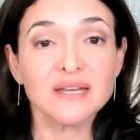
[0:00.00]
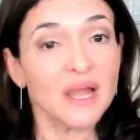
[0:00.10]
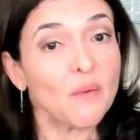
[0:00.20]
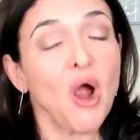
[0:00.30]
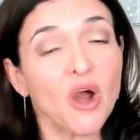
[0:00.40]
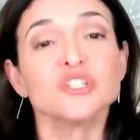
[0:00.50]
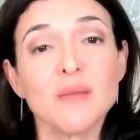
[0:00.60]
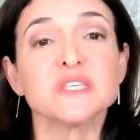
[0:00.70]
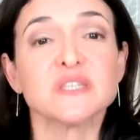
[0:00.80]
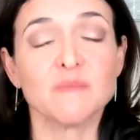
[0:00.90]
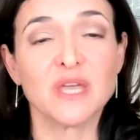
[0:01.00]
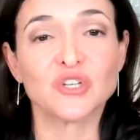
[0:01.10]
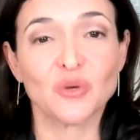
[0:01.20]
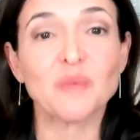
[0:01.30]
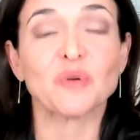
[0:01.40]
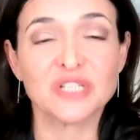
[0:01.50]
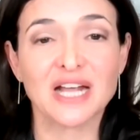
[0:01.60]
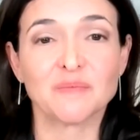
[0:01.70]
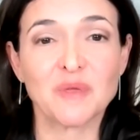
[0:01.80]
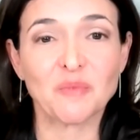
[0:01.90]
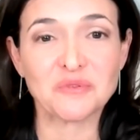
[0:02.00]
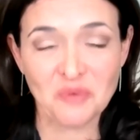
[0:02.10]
Now, our job is to make sure we protect people's